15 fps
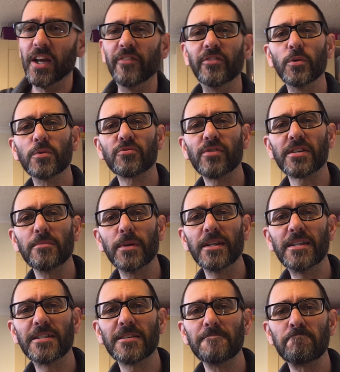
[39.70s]
Viewers'
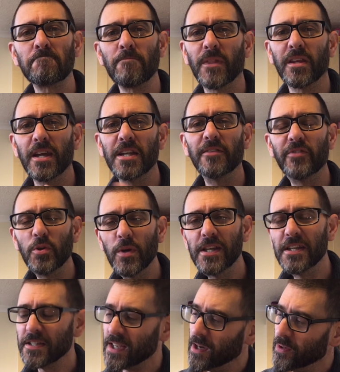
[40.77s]
recipes. Any of you
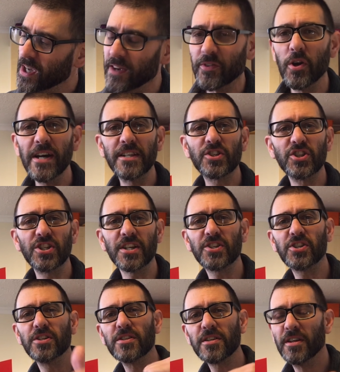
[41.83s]
idiots out there have got any
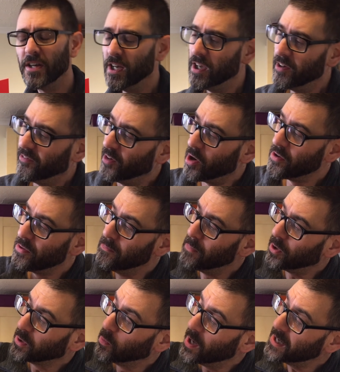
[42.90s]
suggestions? Fire them
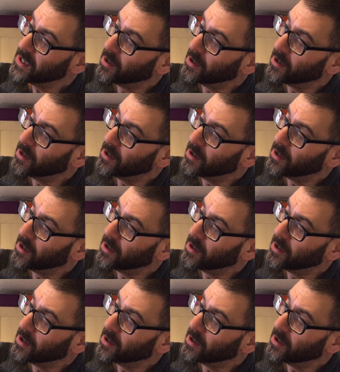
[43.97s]
my way.